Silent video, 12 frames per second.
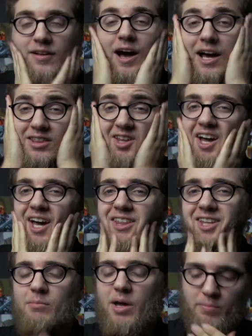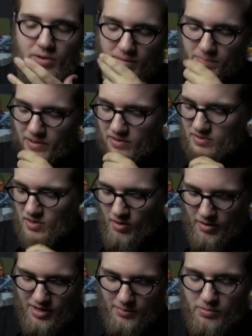I think my beard's
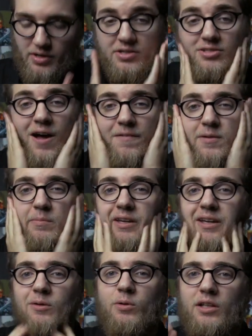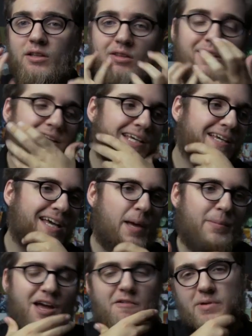already pretty soft to begin with.
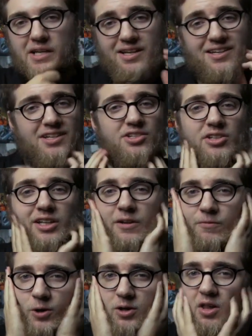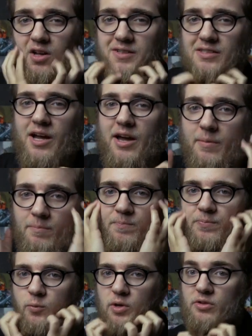I mean, I've been conditioning it for a long
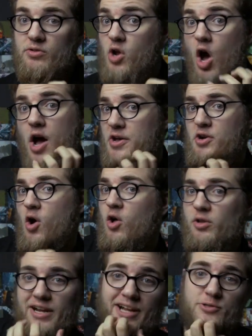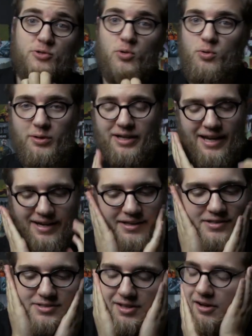time with non-all-natural
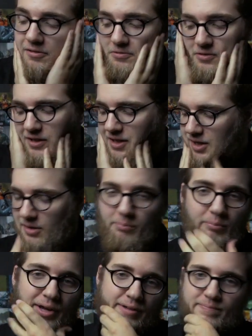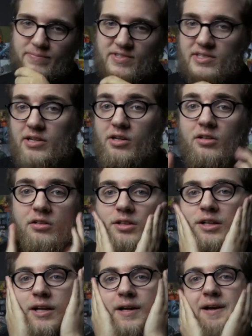organic stuff, but still,
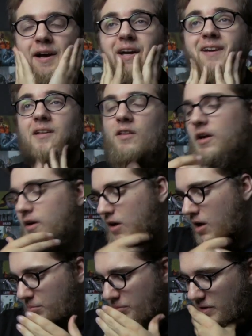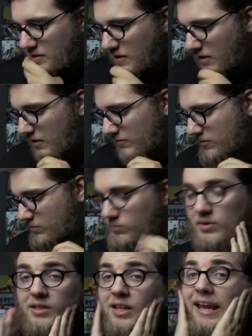I got a lot of compliments on it
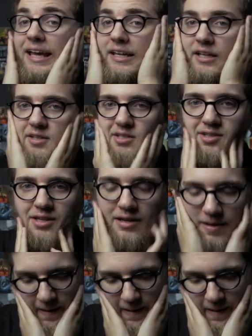from the ladies.